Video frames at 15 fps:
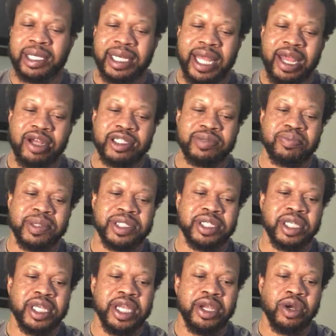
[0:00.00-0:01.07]
Now it's Mr.
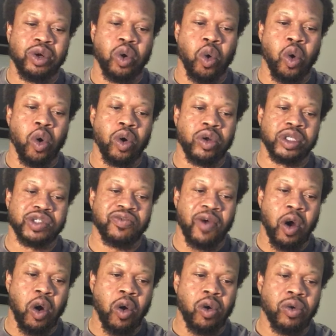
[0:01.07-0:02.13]
Kilgore's
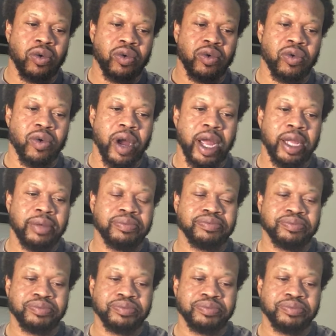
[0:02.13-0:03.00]
fault, right?